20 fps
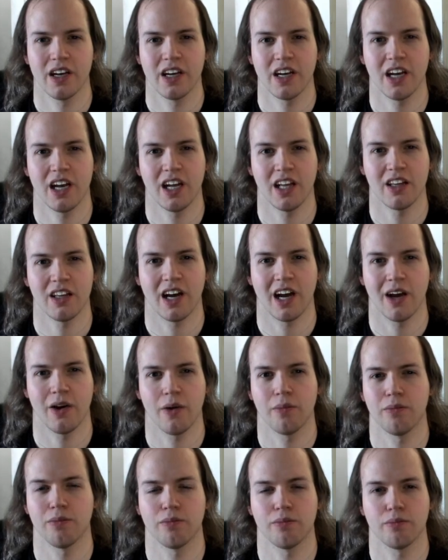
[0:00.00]
And
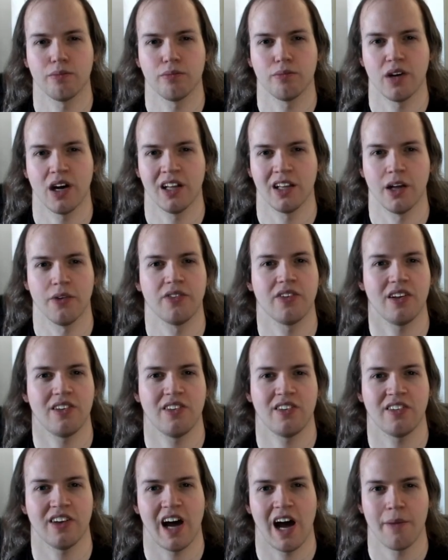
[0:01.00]
I love
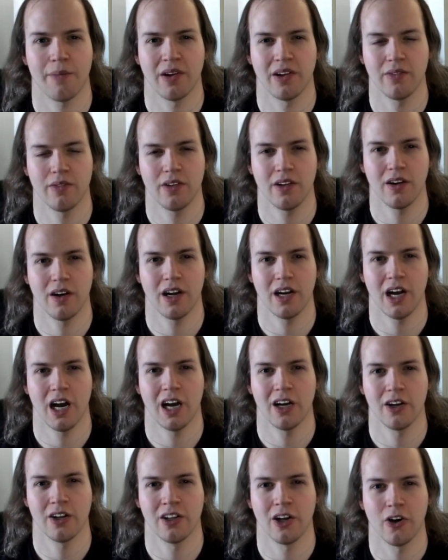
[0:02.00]
ZZ Top. And
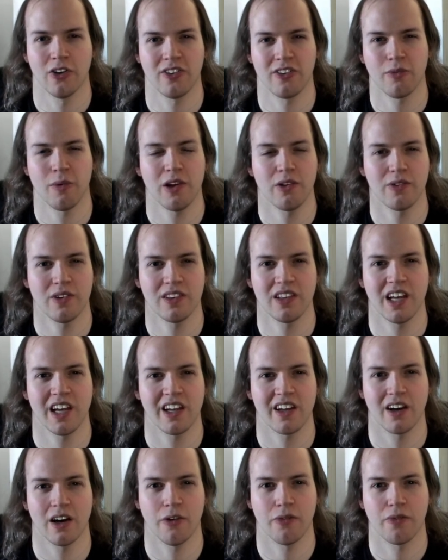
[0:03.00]
I don't know, this makes me
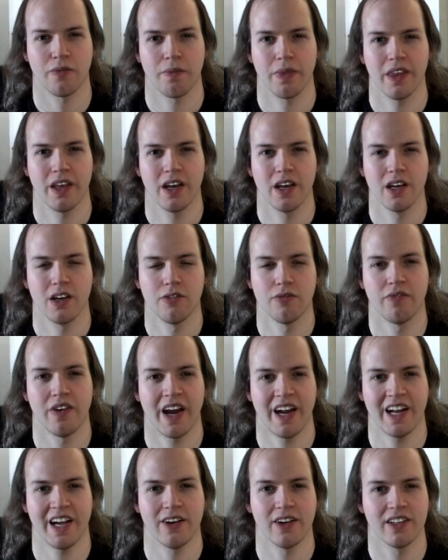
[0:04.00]
think of
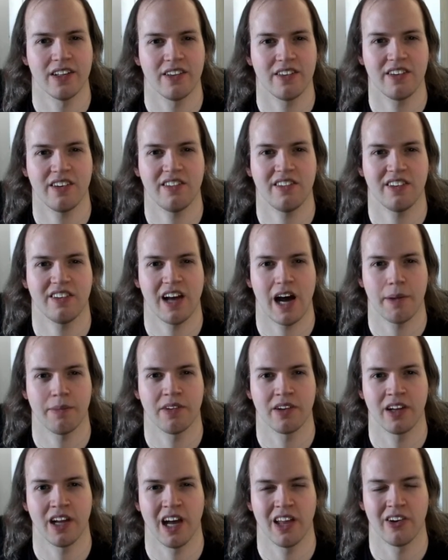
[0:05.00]
Van Halen and ZZ Top
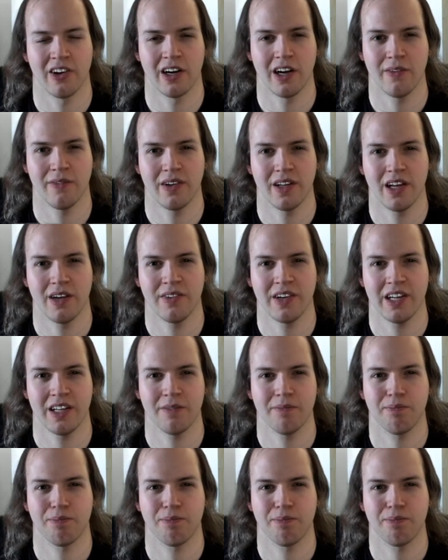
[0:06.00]
together. I mean,